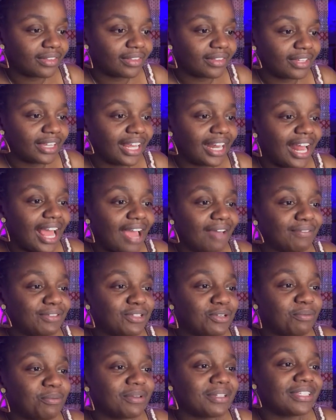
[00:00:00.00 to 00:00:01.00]
Can I have
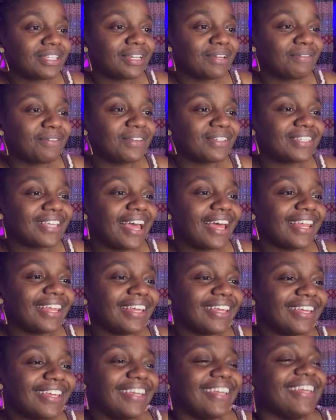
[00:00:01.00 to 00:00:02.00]
2% of your
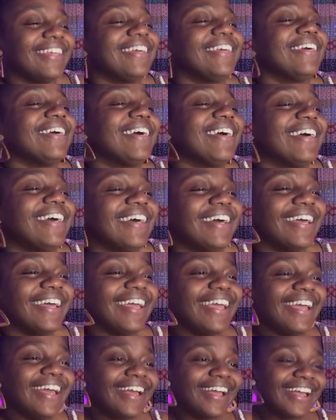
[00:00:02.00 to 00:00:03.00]
talent?
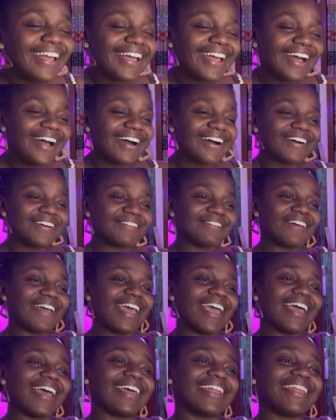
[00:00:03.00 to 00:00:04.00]
Oh
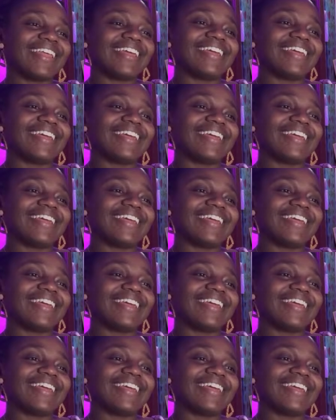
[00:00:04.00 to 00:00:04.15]
man.